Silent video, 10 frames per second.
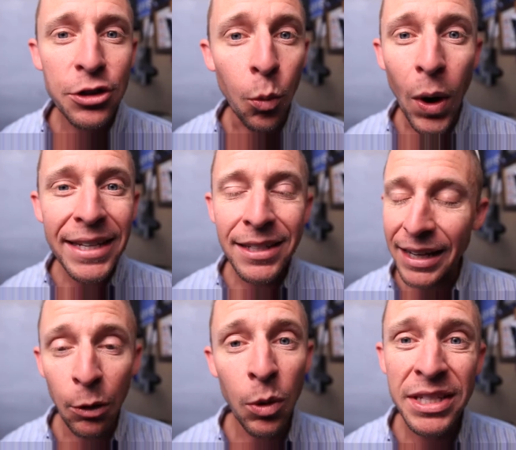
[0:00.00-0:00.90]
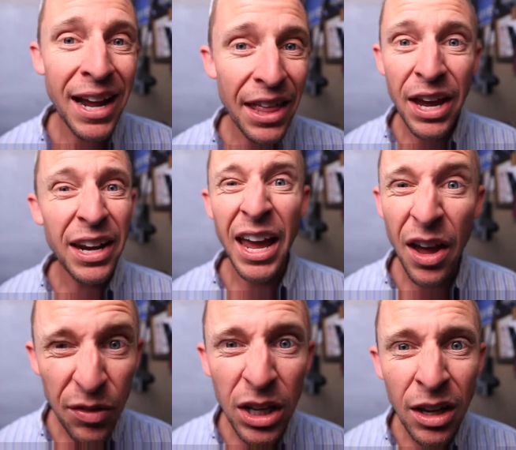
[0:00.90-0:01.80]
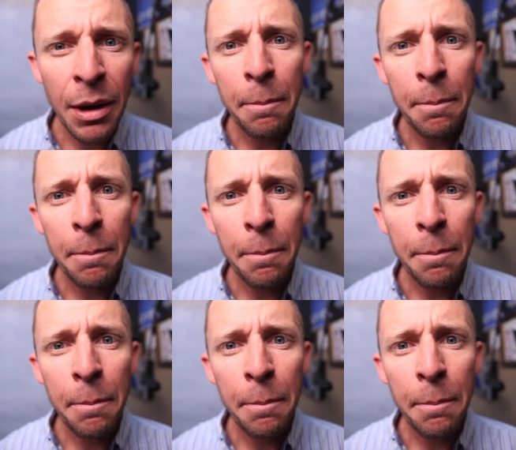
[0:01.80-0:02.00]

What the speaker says: is the weight. It was not that heavy,